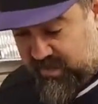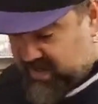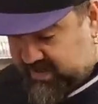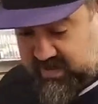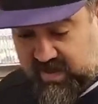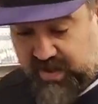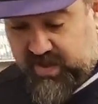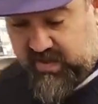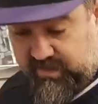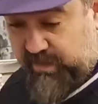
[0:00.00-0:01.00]
next to
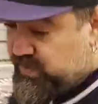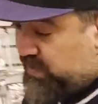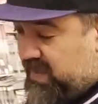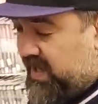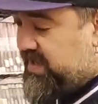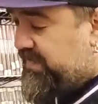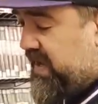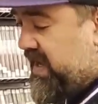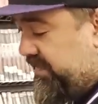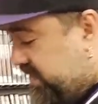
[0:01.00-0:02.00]
nothing, from
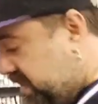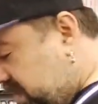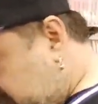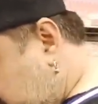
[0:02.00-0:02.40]
2.95 to